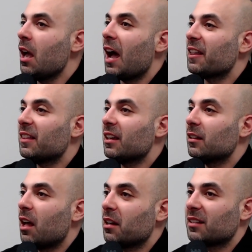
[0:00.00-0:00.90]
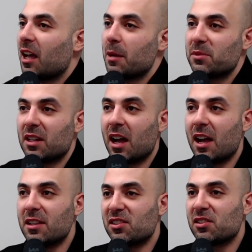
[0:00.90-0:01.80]
I think a lot of times
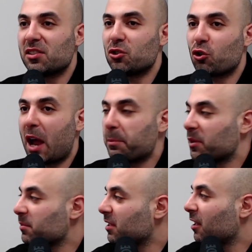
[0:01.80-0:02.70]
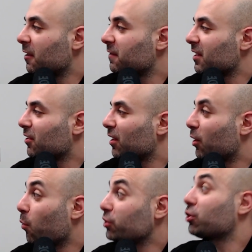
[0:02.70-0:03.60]
guys trap themselves and they're
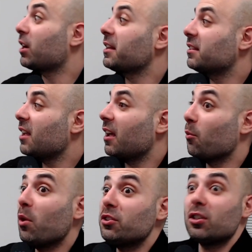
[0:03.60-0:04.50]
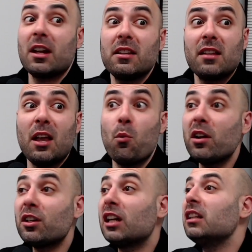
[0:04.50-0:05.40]
like, what should I say? What should I say?
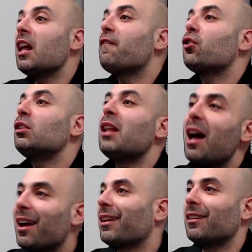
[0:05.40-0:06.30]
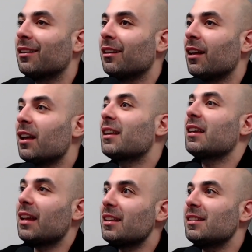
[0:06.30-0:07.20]
What clever line
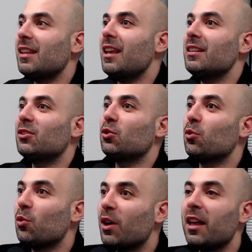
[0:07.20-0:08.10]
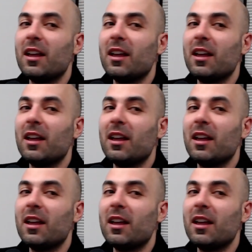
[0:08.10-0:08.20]
can I say to...